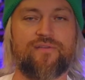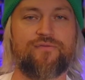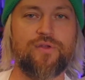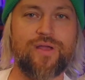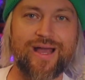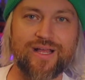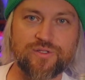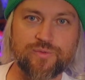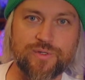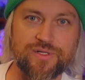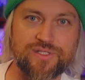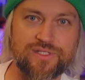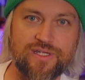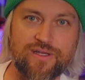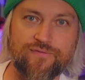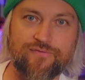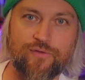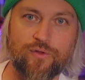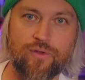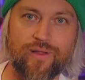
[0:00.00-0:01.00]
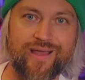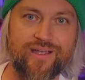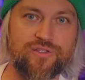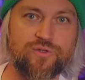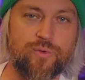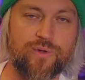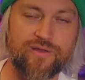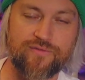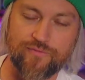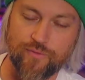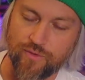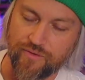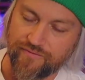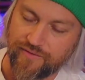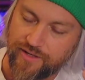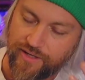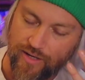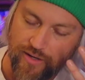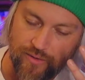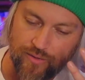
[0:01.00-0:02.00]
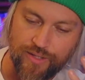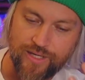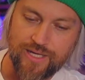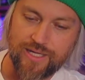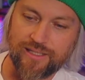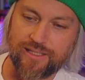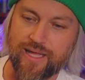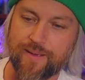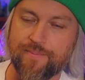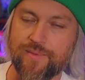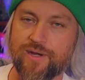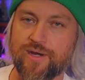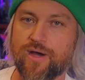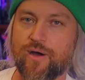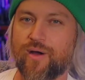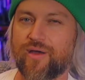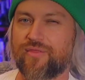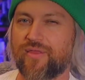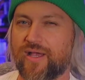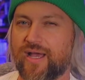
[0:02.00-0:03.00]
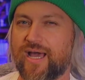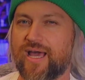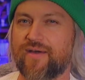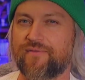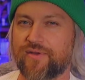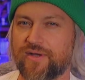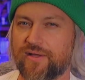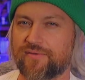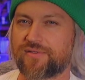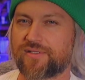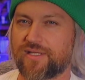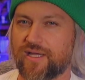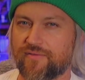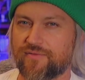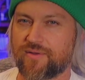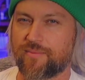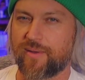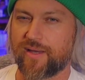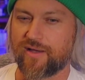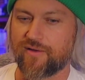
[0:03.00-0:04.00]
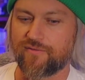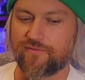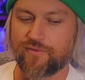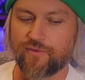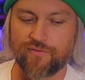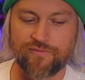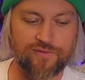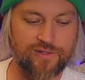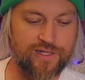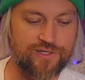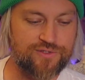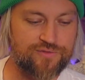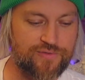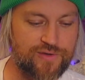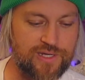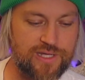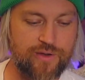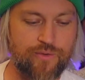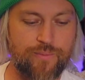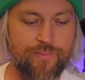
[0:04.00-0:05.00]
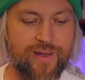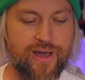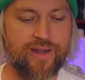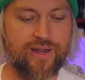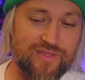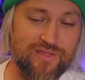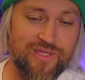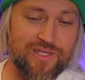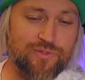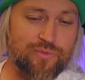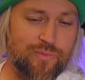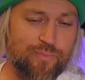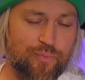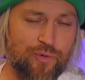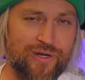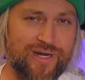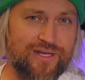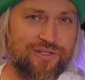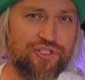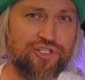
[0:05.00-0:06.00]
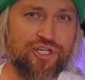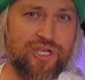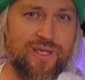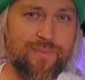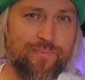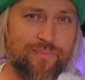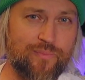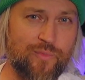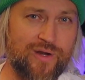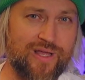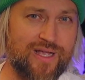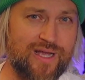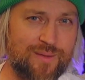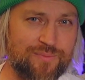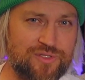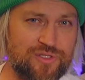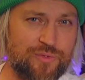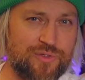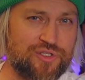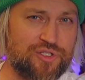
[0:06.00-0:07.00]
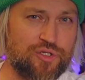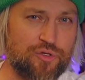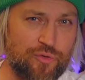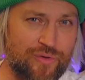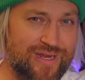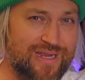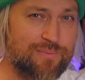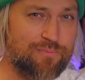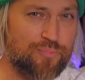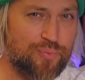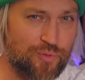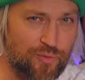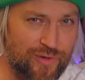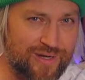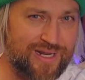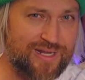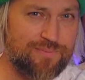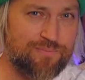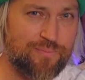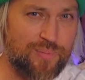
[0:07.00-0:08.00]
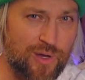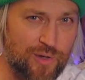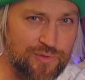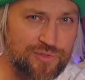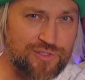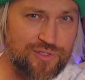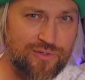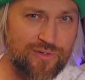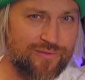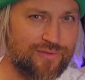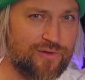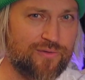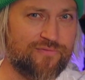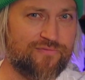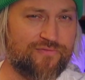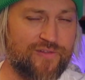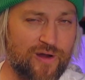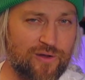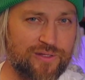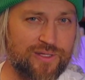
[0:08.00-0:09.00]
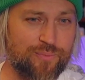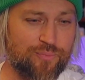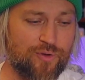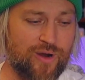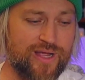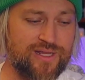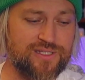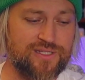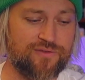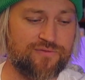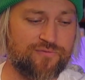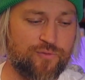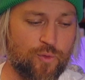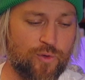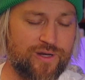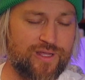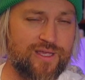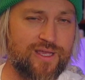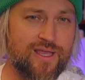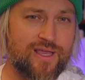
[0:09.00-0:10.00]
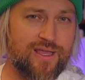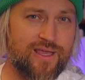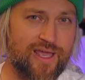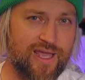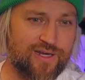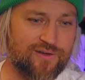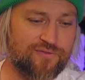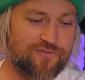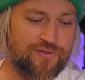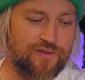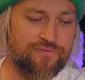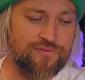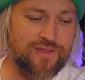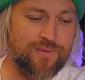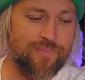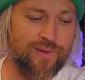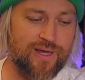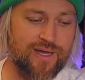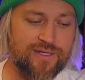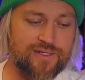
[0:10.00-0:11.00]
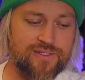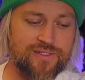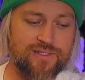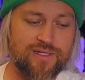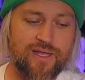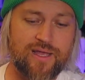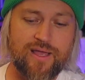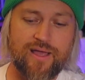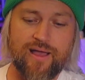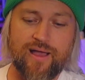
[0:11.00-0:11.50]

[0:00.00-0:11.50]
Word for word: If you guys want to see a full A24 video, let me know. I think I have enough stuff to make a full-fledged video about it. These were pretty cheap when it comes to a screen printed poster. They're fairly priced at 40 and 50 bucks.